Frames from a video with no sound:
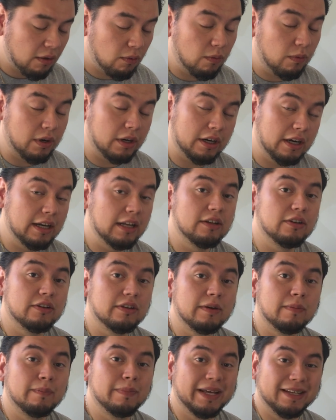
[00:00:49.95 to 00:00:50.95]
We're gonna do
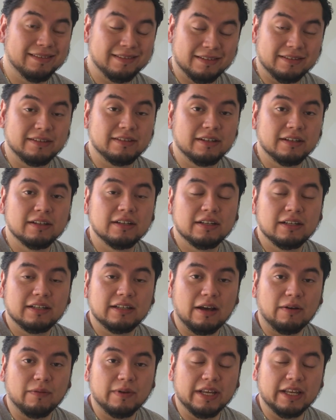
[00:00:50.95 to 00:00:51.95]
the best
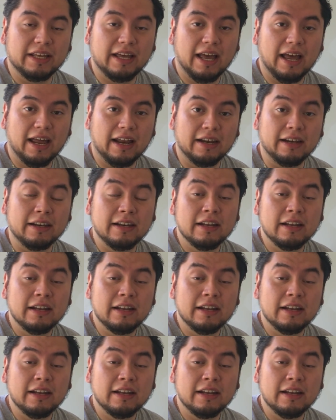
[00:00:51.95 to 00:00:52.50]
that we can.